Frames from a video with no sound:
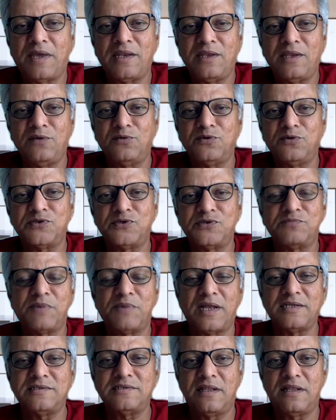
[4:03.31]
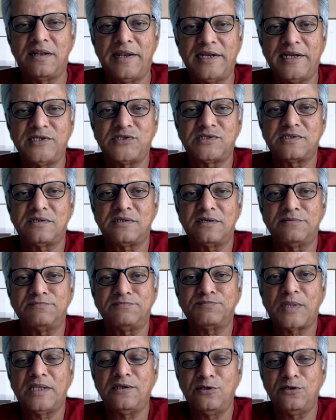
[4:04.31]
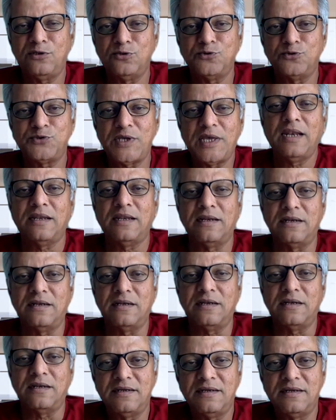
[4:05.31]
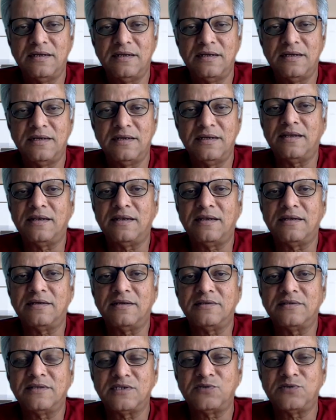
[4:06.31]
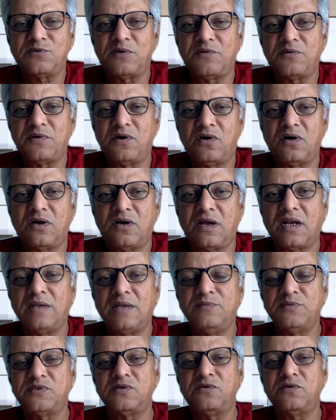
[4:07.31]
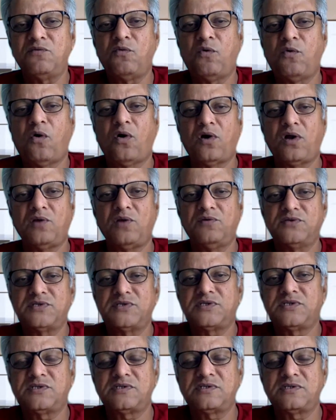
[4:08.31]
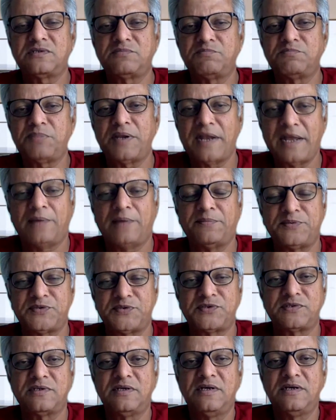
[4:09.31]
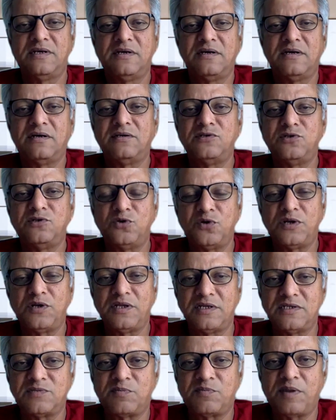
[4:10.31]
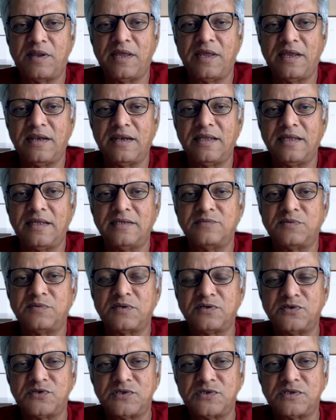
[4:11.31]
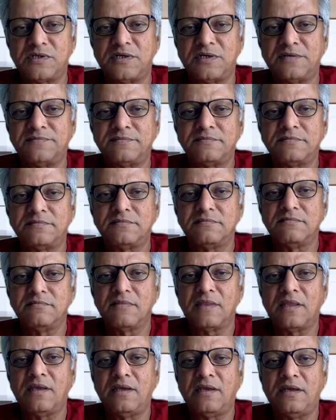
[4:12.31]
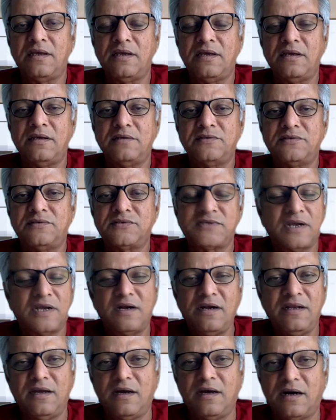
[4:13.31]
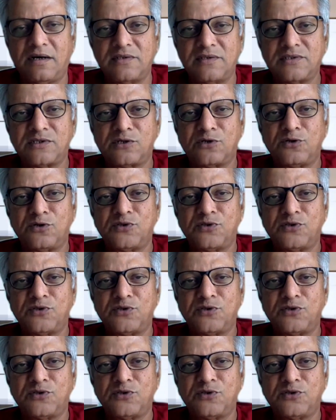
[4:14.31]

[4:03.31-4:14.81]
Bedi was managing the nets in New Zealand, and that is where we got a glimpse of what he was perhaps during his playing days, because he suddenly asked a